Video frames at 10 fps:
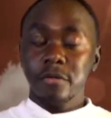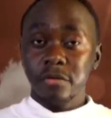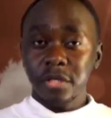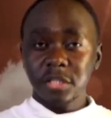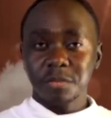
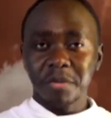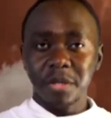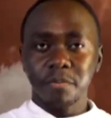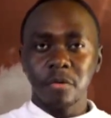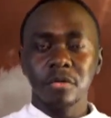these
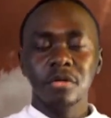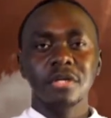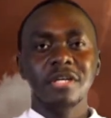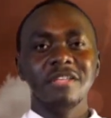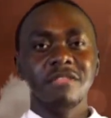people,
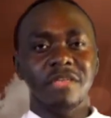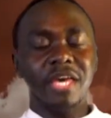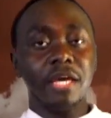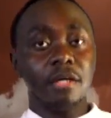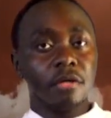
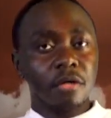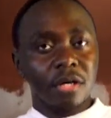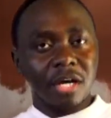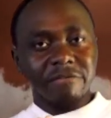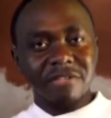they
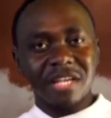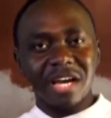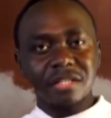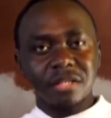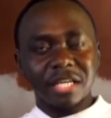have
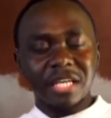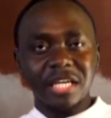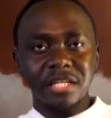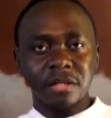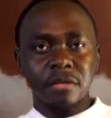not
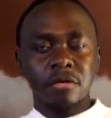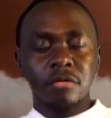heeded